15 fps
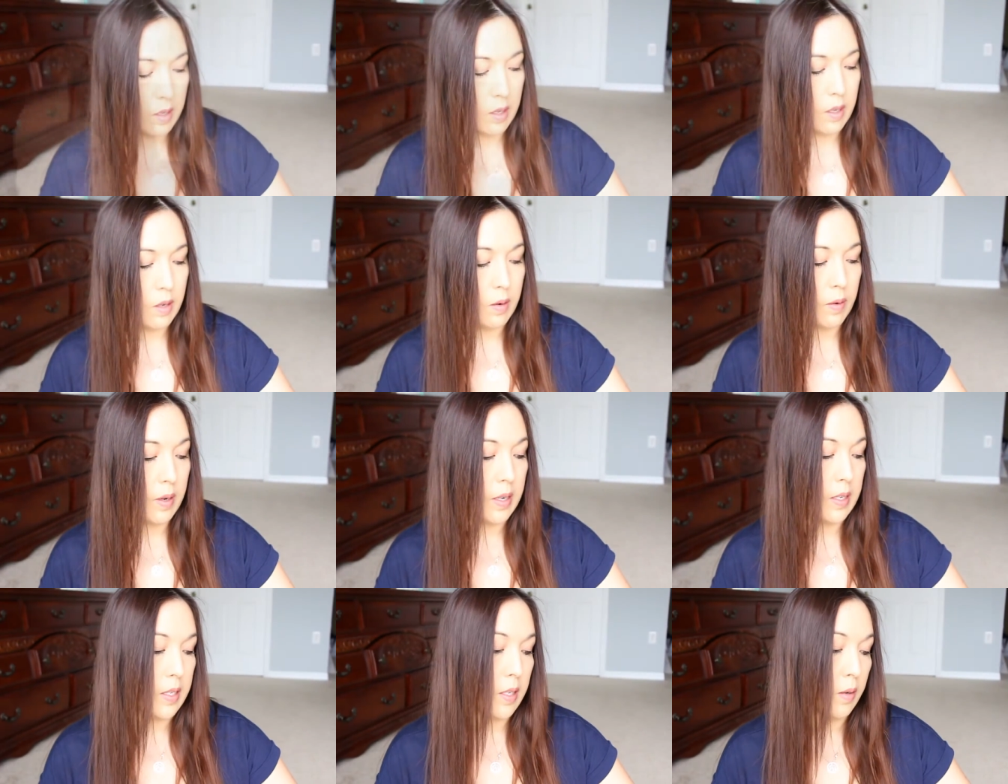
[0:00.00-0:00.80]
All
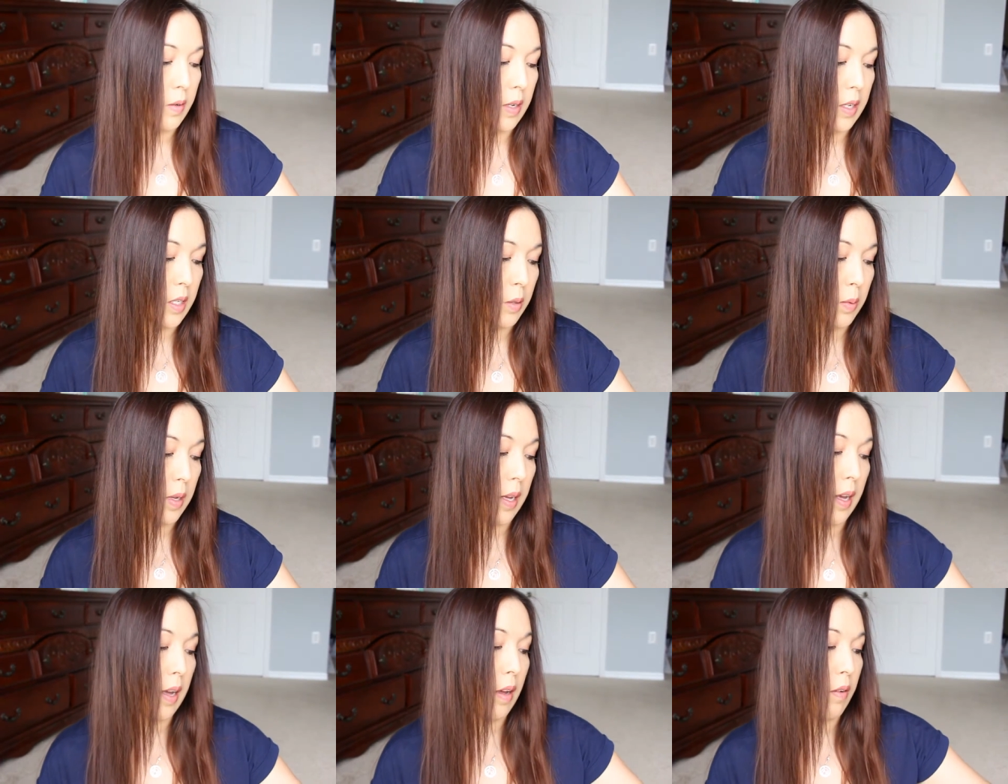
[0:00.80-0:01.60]
right, so next we
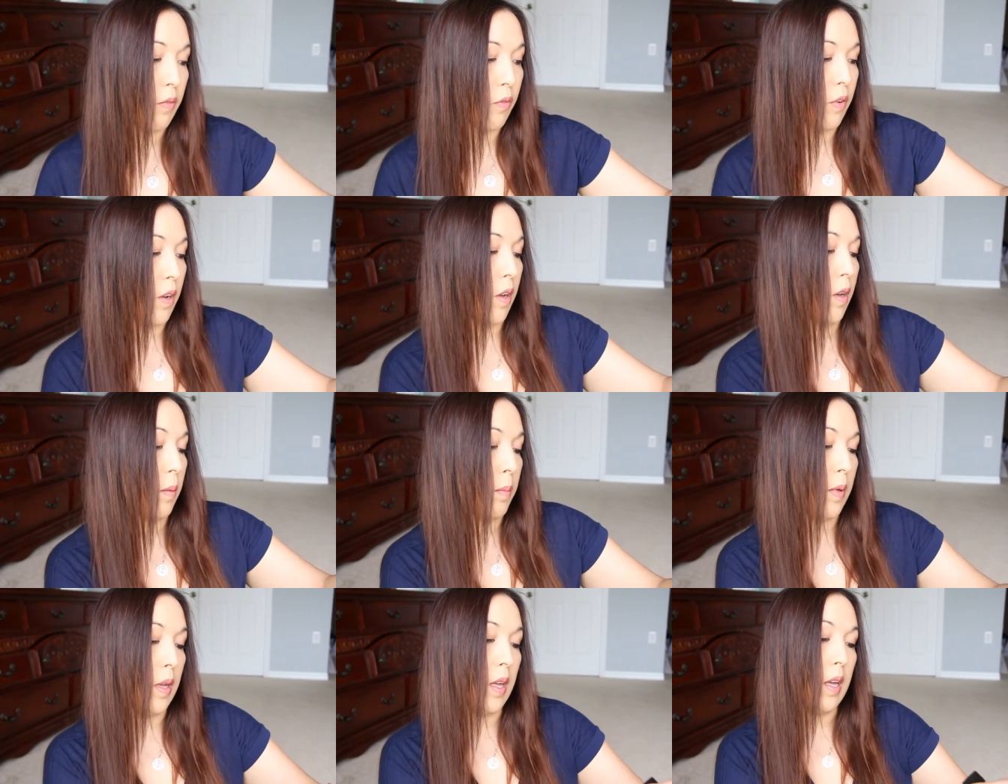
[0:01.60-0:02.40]
have
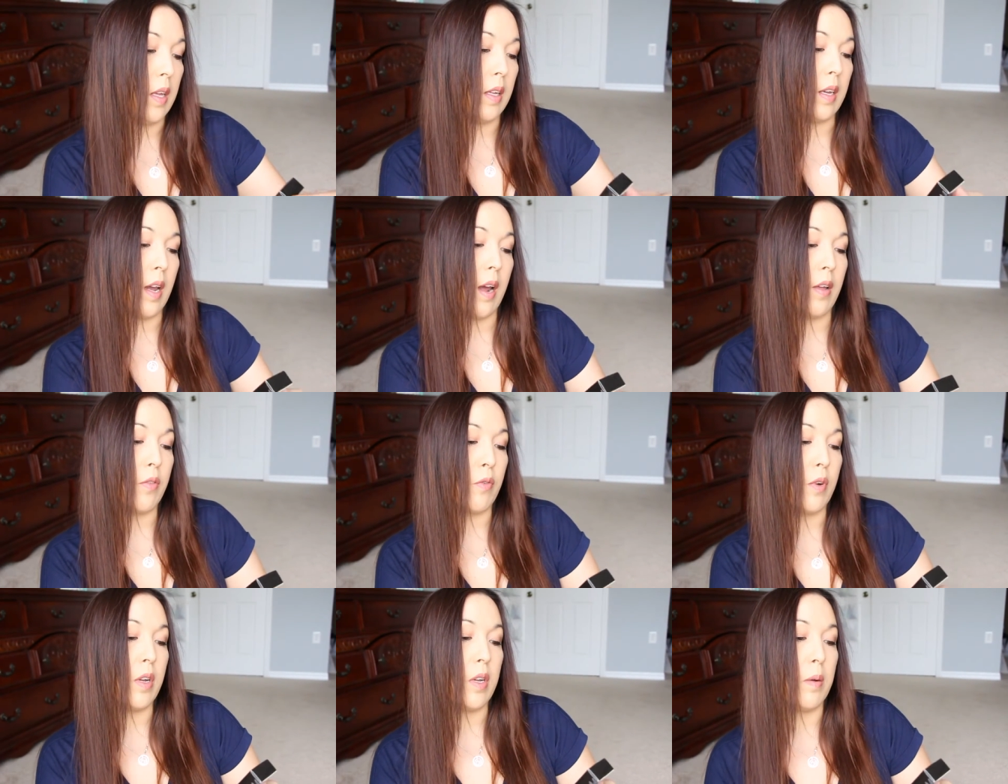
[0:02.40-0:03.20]
from
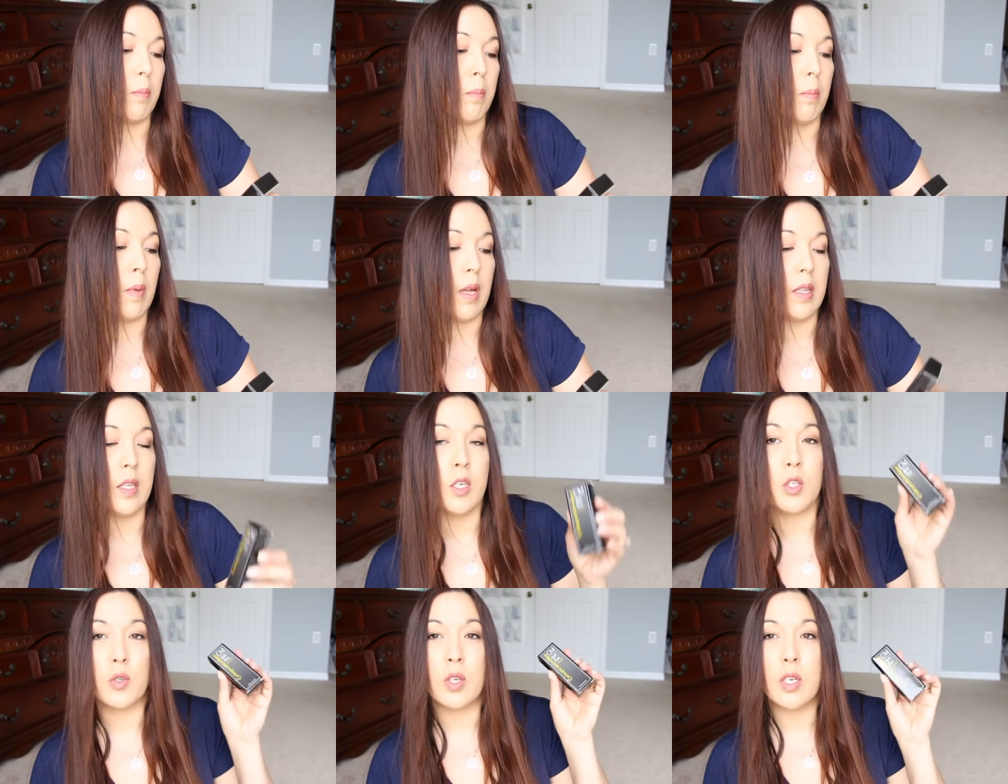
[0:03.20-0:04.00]
Catherine
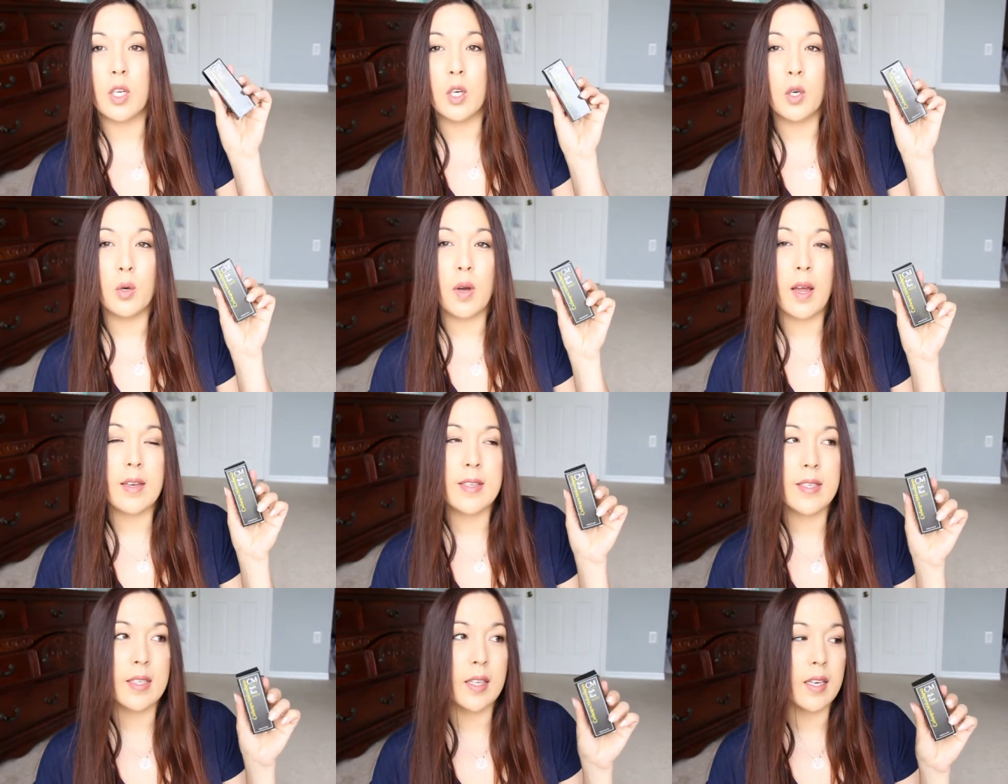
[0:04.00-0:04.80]
Malandrino. I
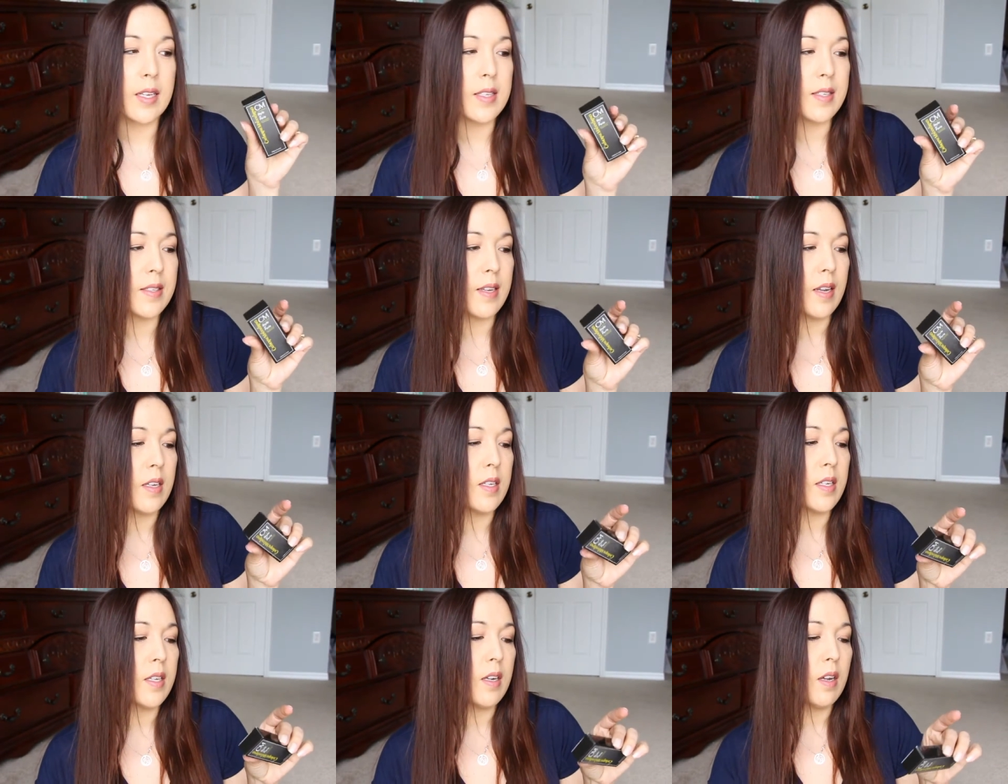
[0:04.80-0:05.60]
did get a
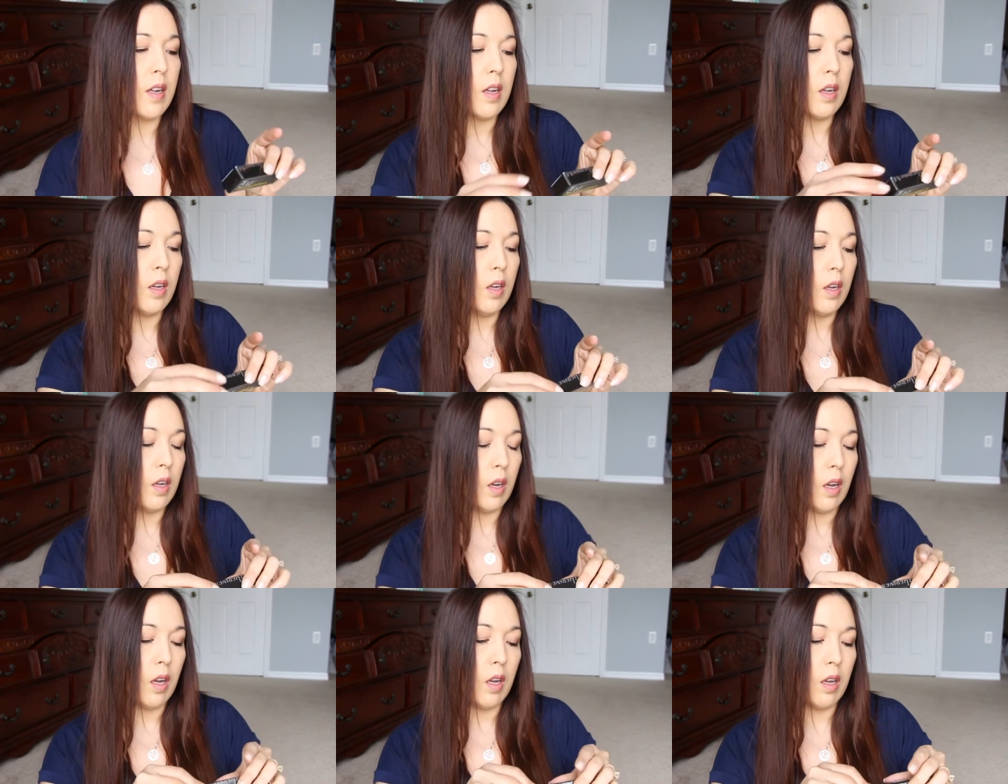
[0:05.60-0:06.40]
scent
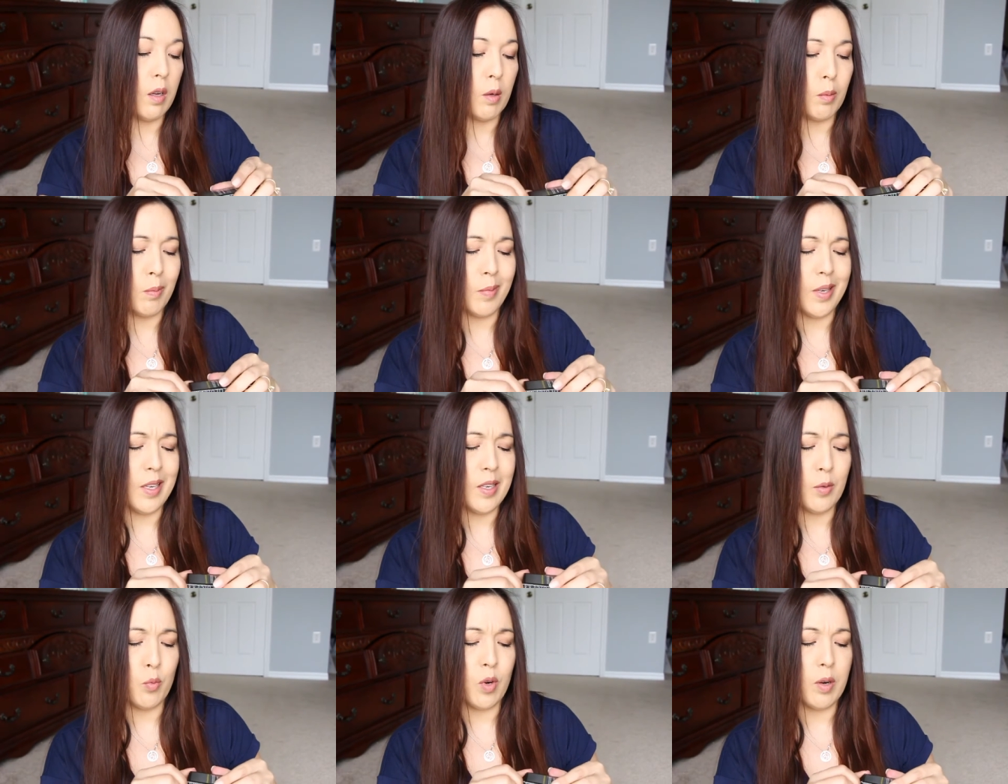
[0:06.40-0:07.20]
um,
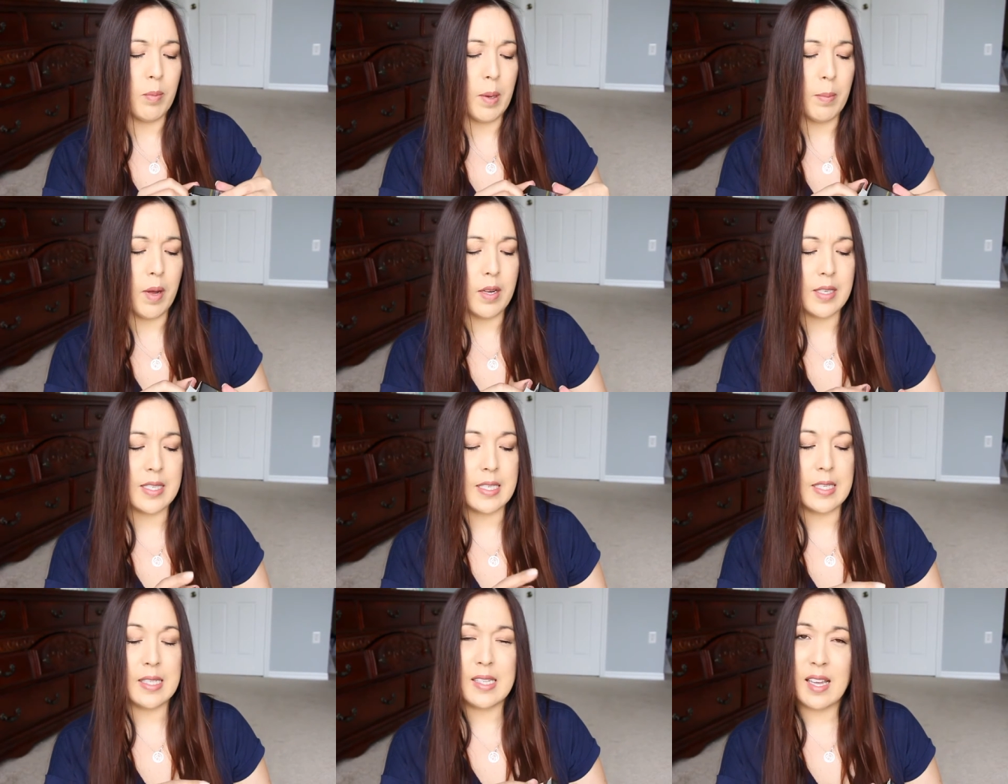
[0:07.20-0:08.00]
in one of my
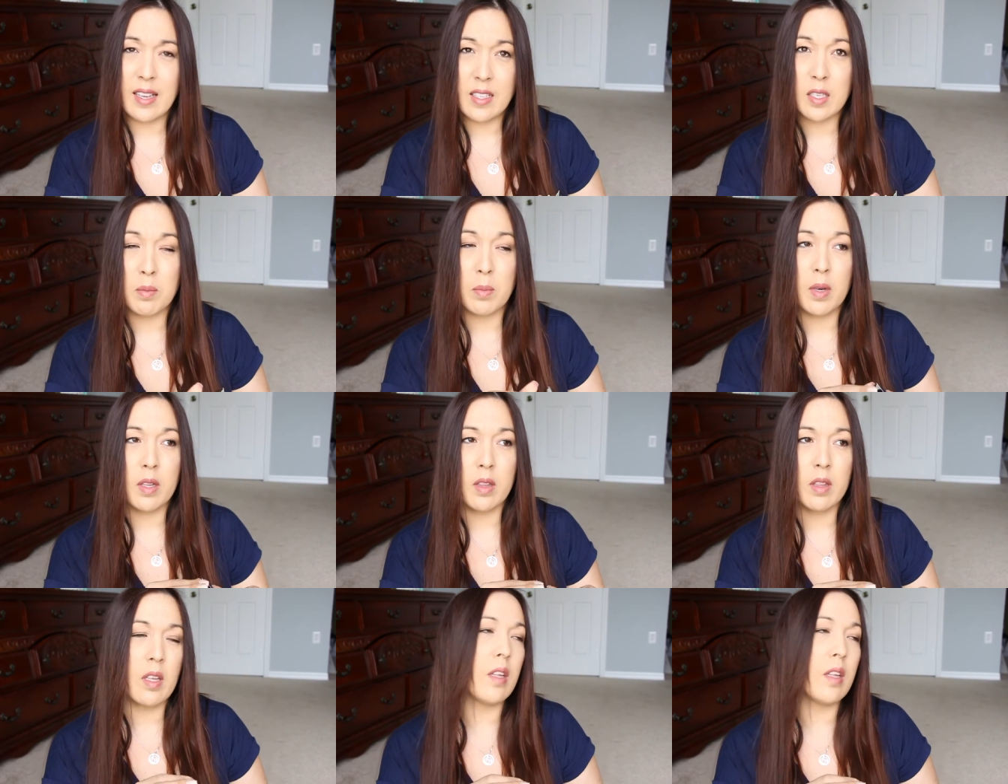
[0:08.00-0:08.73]
boxes last month.